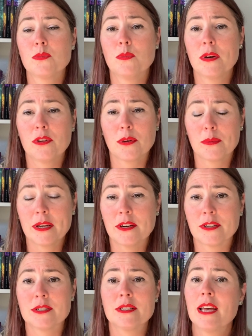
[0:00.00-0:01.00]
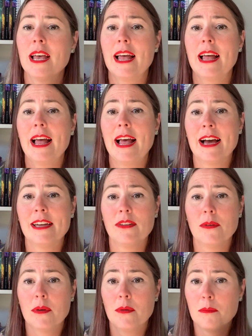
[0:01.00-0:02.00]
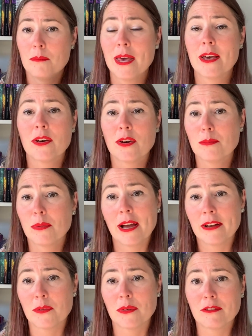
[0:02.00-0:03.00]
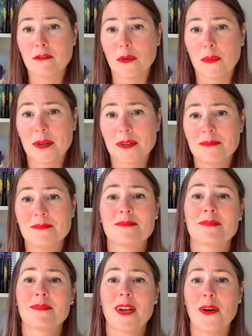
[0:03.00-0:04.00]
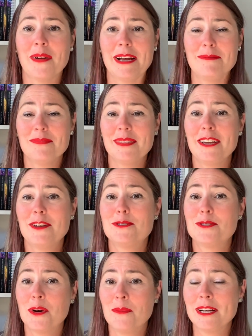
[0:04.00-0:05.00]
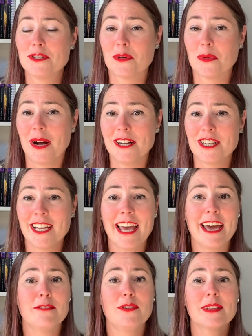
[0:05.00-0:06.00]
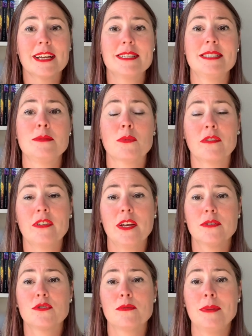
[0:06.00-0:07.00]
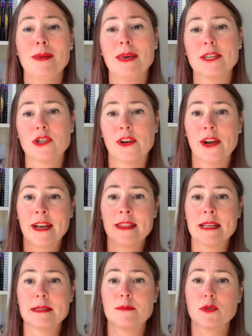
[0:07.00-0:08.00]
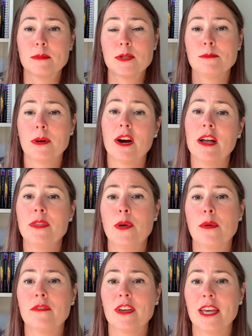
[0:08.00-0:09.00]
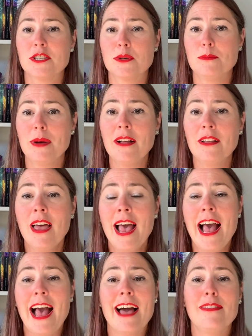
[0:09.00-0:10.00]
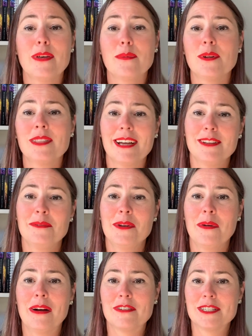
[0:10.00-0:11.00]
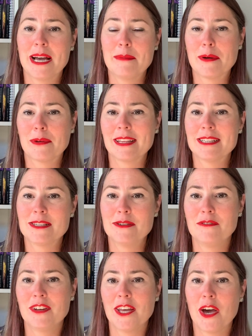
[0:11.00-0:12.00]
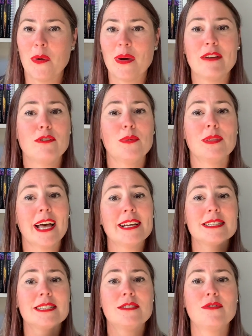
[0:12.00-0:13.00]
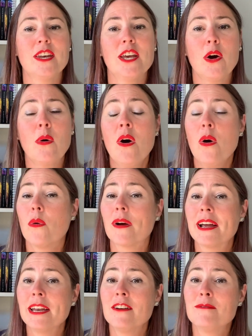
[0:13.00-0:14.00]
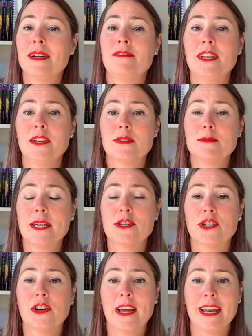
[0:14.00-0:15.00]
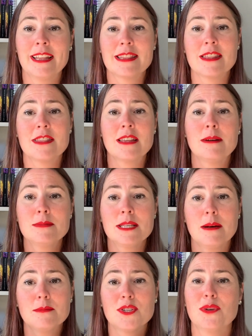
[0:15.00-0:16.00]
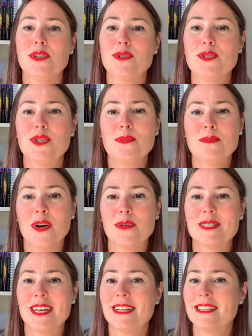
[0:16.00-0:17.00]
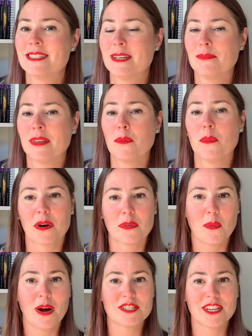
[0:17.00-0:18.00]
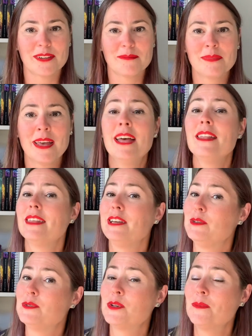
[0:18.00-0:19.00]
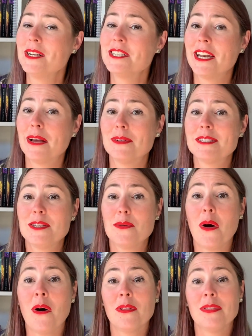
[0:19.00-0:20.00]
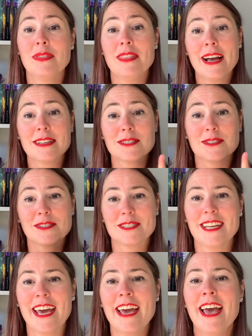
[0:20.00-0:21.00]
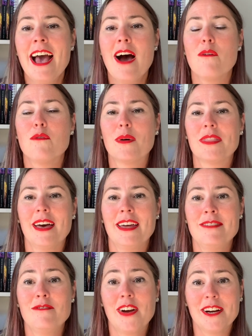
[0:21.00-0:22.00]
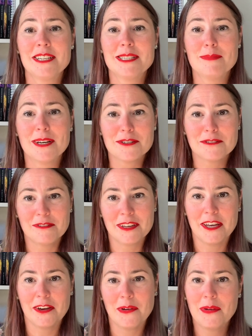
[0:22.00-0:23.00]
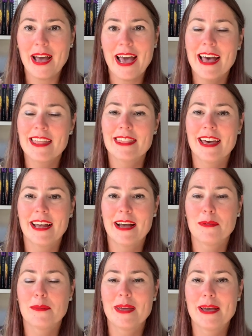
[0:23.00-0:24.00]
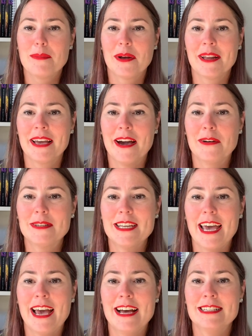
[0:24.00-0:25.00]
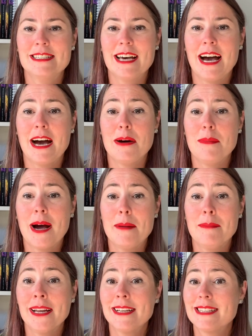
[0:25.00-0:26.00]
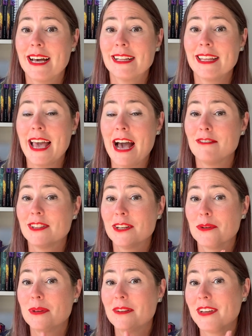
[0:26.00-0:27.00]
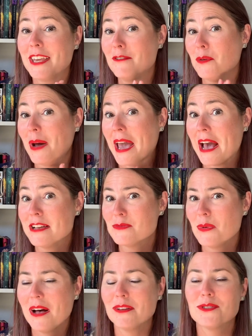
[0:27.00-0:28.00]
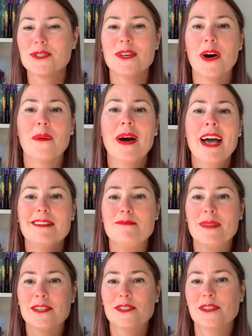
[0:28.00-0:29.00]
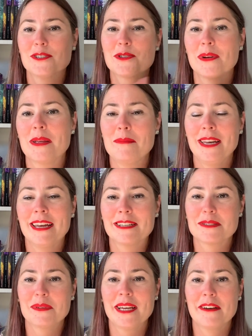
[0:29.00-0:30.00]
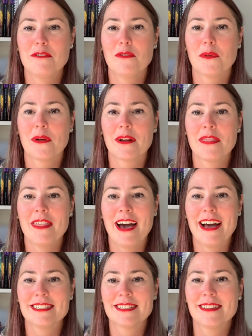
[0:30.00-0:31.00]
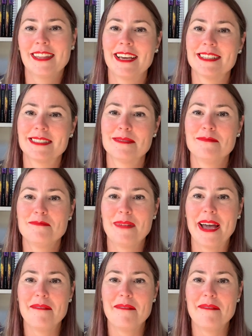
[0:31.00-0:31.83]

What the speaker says: with your readers, and make a good plan going forward. All right, thank you so much for watching. And if you'd like to see more videos from me, make sure you're hitting that subscription bar and the notification bell, and they will let you know every time I release a new video. If you liked this video or any of my videos, make sure you're hitting the thumbs up so YouTube knows that it is something worth watching. Thank you so much, and I will see you all next Thursday with a very special video that I will be putting out, and I might exactly have a little bit of a giveaway as well. So make sure you're joining me next week for that. Thanks, bye.